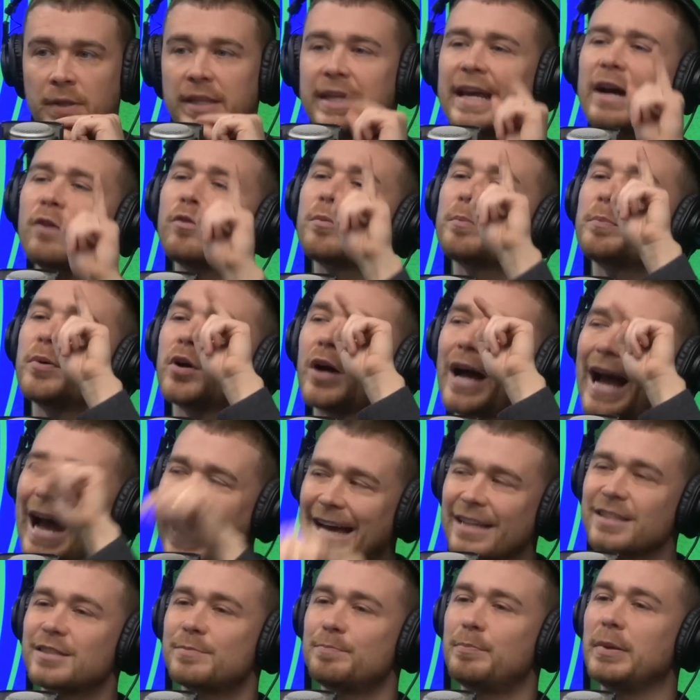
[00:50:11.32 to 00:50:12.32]
But the output
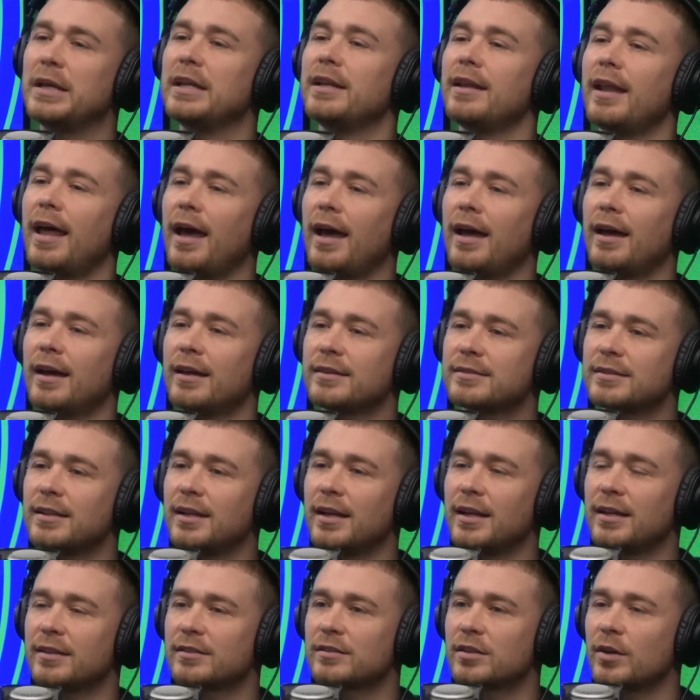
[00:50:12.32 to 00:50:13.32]
has been there,
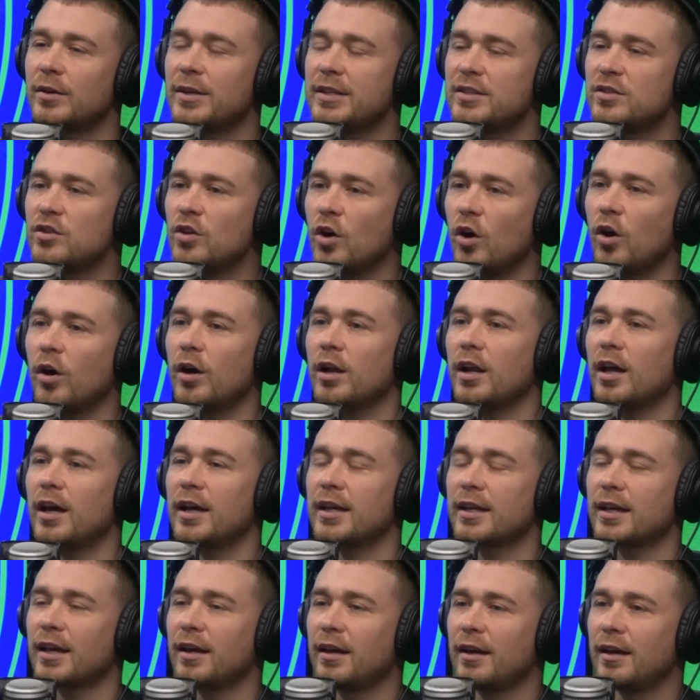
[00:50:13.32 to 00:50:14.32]
hasn't it? So he's not
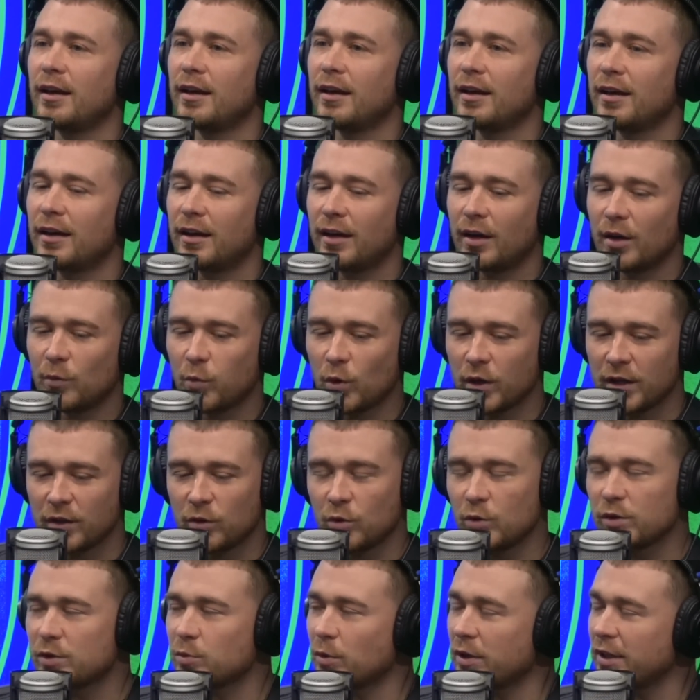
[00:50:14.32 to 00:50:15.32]
like... I
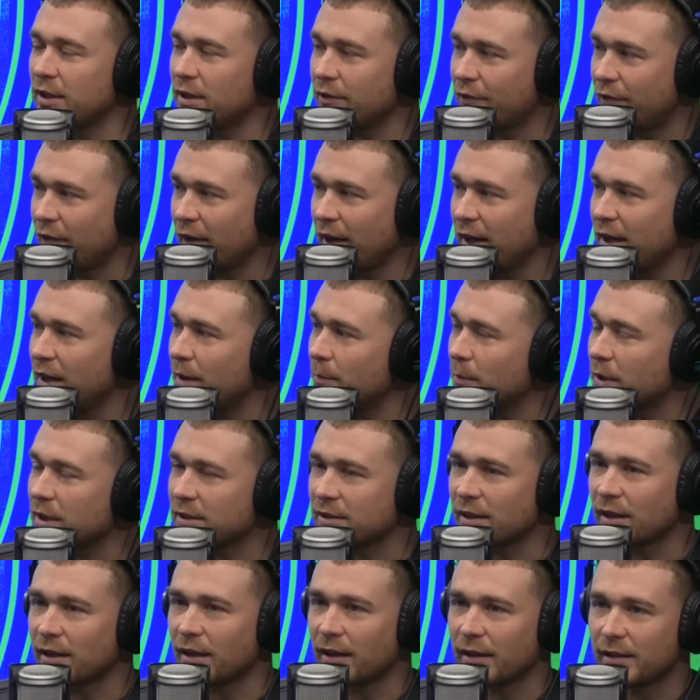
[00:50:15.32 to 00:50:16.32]
always want to defend him
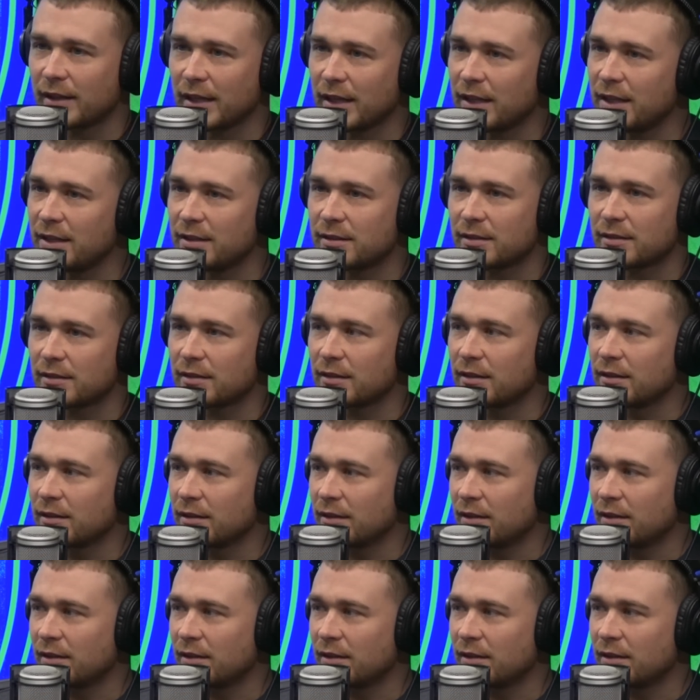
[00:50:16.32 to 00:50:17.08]
because I think he's